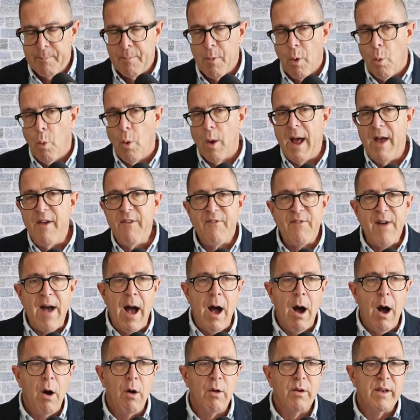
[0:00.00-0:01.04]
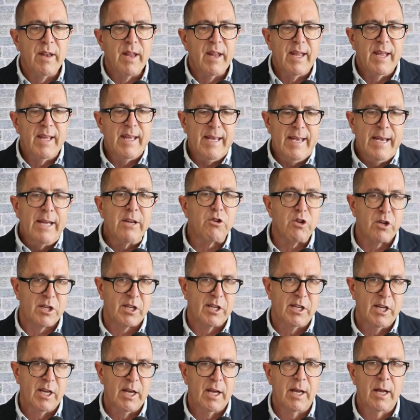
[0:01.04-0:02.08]
What I found
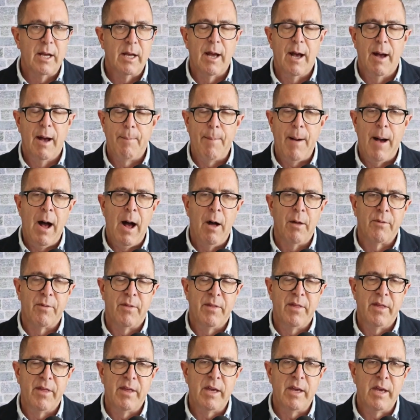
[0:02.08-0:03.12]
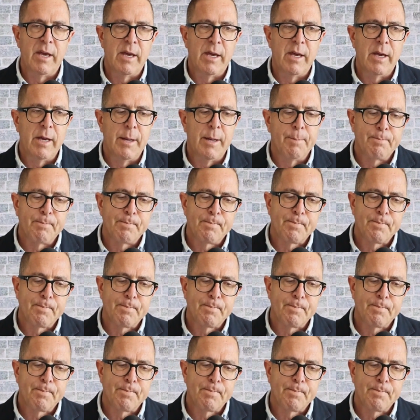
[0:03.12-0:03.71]
interesting about the